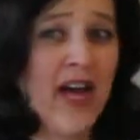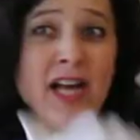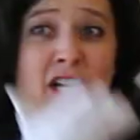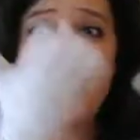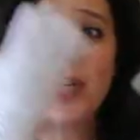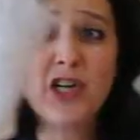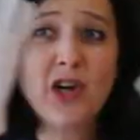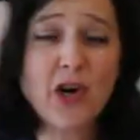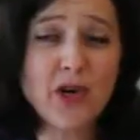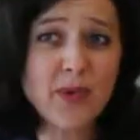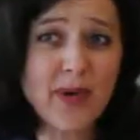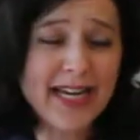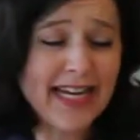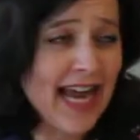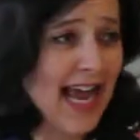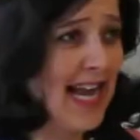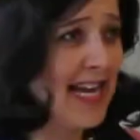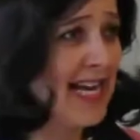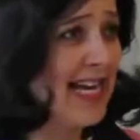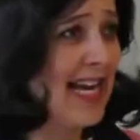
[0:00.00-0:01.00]
to go to a
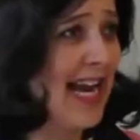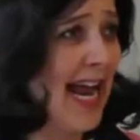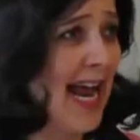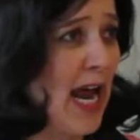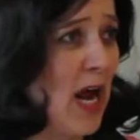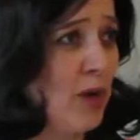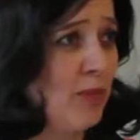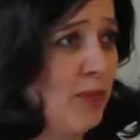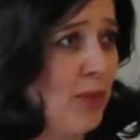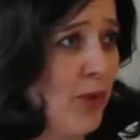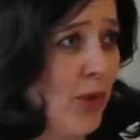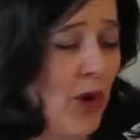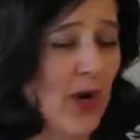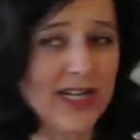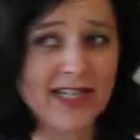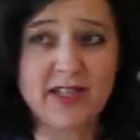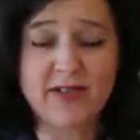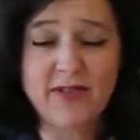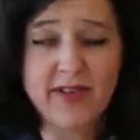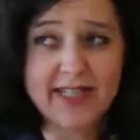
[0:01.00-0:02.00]
Kennedy
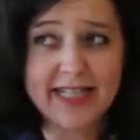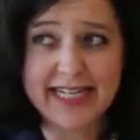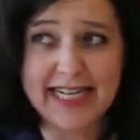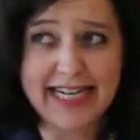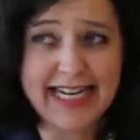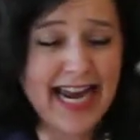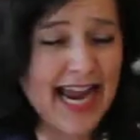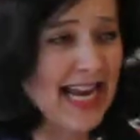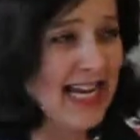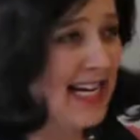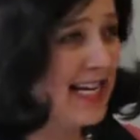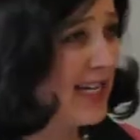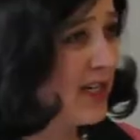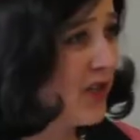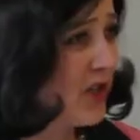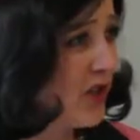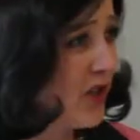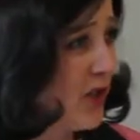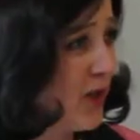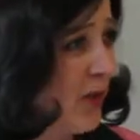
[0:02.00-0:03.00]
airport, to visit a Kennedy
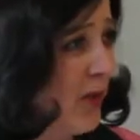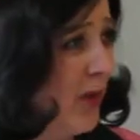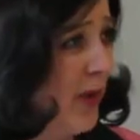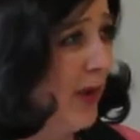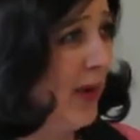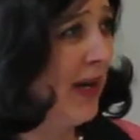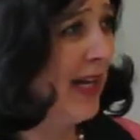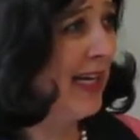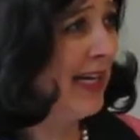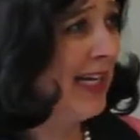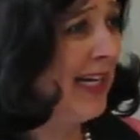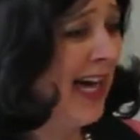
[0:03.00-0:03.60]
school.